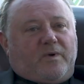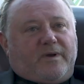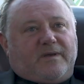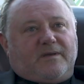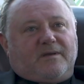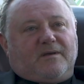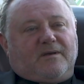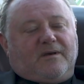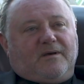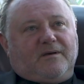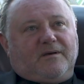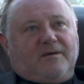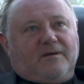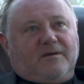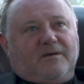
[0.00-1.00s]
We
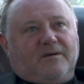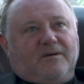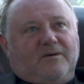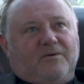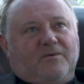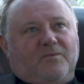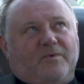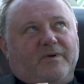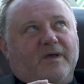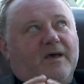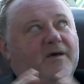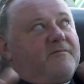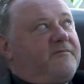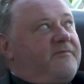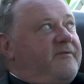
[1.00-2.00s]

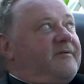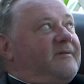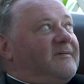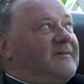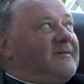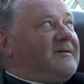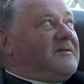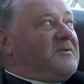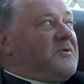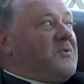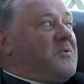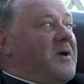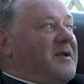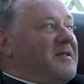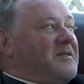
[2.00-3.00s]
have
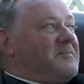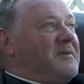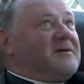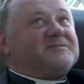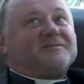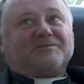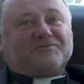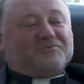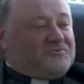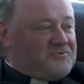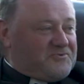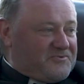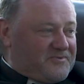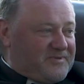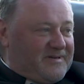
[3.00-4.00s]
one of the most
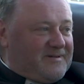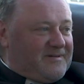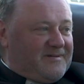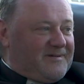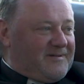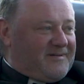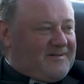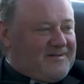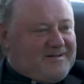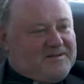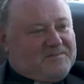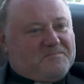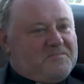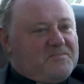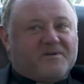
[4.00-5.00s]
extraordinary,
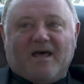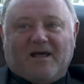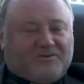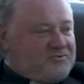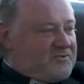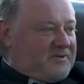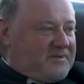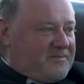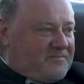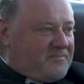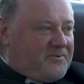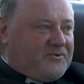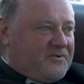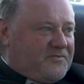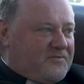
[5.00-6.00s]
naturally
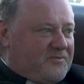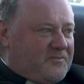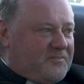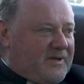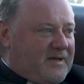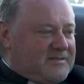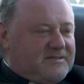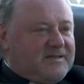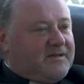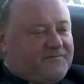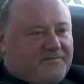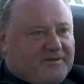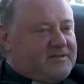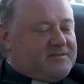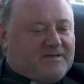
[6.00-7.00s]
beautiful places.
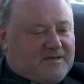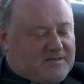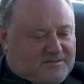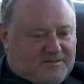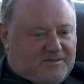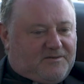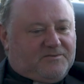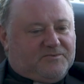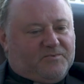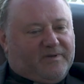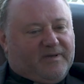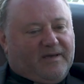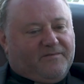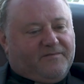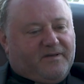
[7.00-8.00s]
That feeds our souls.
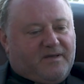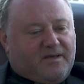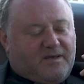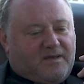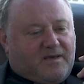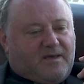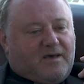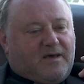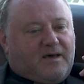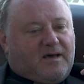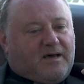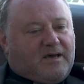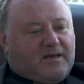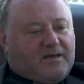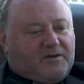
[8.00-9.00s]
We have
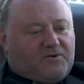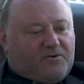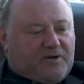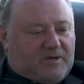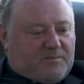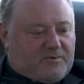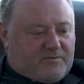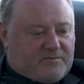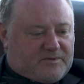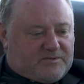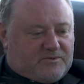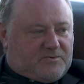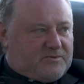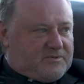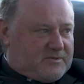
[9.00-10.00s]
incredible
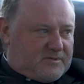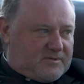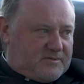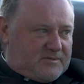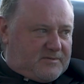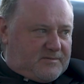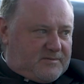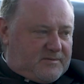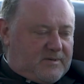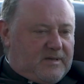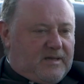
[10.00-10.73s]
resources.